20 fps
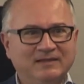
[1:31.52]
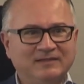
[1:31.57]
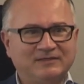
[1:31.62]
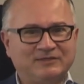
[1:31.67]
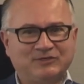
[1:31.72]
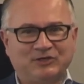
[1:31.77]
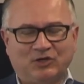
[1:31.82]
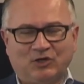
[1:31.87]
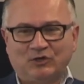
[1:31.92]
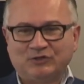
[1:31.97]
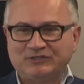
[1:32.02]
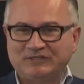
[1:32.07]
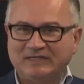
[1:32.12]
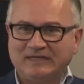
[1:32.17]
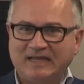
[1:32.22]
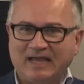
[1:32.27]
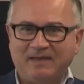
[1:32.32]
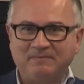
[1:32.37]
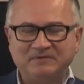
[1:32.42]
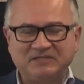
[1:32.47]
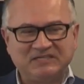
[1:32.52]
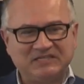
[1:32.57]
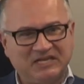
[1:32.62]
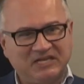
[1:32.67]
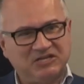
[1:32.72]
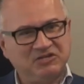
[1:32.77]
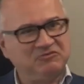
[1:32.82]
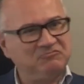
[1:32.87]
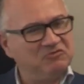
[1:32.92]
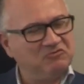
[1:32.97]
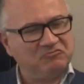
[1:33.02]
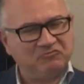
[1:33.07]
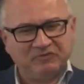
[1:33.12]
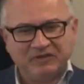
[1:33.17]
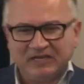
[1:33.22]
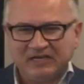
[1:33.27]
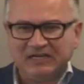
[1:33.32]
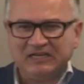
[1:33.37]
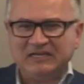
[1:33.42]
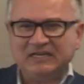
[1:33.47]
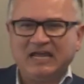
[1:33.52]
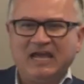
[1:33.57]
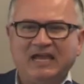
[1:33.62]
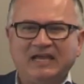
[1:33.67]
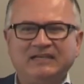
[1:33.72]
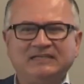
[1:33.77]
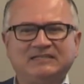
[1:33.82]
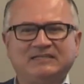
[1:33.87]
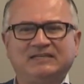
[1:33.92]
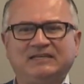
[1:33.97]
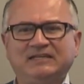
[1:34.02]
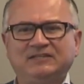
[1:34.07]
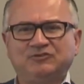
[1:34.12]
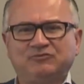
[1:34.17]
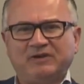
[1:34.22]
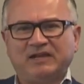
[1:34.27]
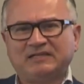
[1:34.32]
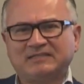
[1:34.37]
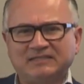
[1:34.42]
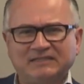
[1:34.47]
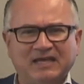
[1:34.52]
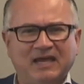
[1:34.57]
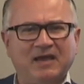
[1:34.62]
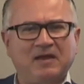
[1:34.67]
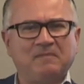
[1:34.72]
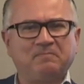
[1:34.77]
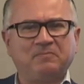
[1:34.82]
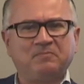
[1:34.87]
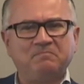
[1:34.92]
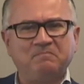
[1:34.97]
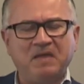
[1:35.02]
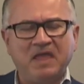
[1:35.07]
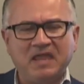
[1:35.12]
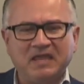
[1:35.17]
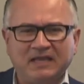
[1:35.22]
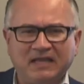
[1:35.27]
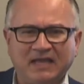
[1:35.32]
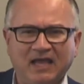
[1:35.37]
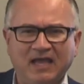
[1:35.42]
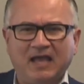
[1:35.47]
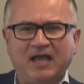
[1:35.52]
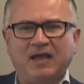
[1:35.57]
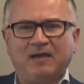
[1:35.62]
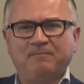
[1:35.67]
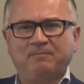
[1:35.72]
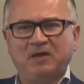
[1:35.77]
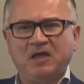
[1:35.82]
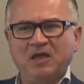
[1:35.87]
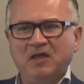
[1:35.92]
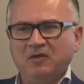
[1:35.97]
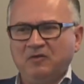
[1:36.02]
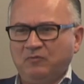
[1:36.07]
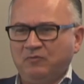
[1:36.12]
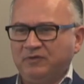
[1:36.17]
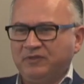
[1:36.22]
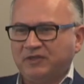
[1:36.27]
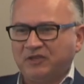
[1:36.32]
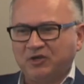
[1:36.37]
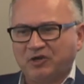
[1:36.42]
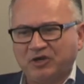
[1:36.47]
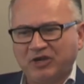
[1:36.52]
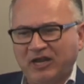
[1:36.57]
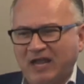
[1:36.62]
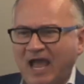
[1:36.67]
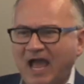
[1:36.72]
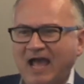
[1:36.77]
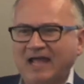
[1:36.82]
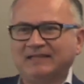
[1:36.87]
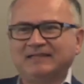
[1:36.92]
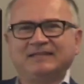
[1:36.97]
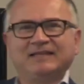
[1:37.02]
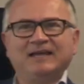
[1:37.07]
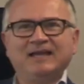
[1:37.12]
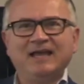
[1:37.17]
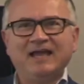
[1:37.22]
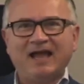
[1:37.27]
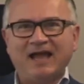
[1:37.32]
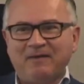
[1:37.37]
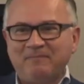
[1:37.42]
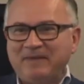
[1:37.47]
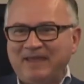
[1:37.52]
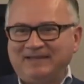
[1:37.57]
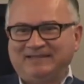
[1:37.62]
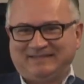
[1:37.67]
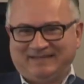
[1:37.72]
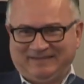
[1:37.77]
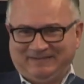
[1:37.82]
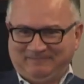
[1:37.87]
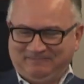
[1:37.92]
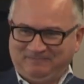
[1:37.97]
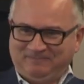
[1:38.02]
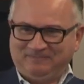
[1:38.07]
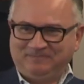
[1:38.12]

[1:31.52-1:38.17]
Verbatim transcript: So she comes in really nicely dressed up, makeup, with her hat. Amazing.